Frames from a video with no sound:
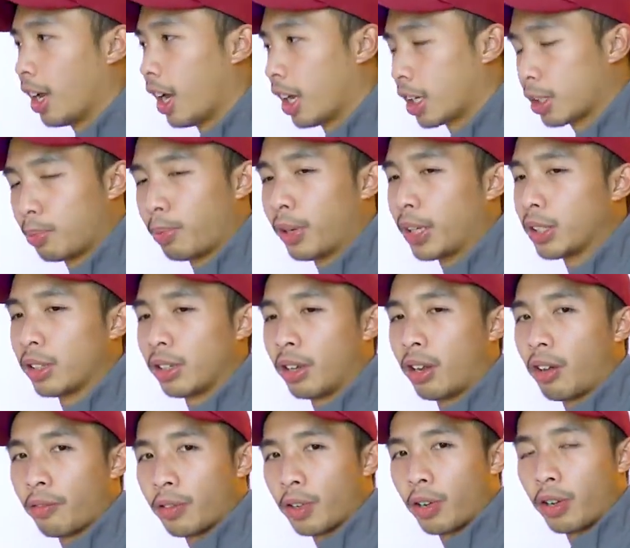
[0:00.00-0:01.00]
expression
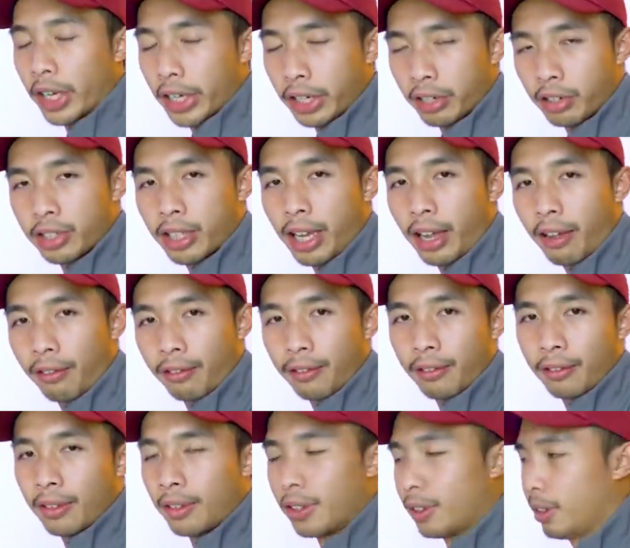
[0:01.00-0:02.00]
of your inner
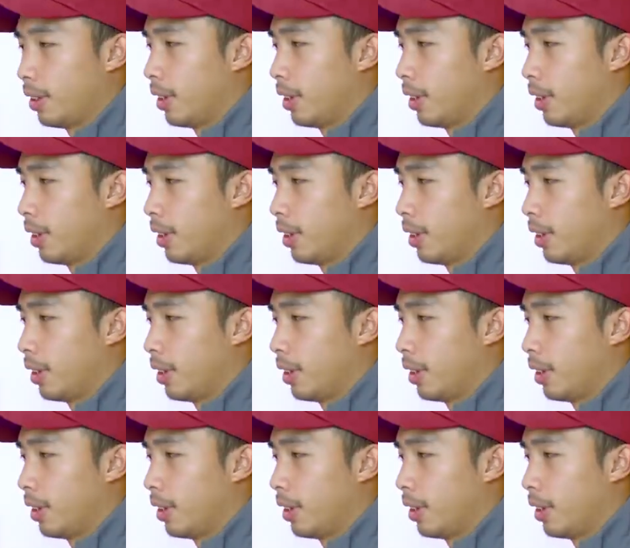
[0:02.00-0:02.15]
self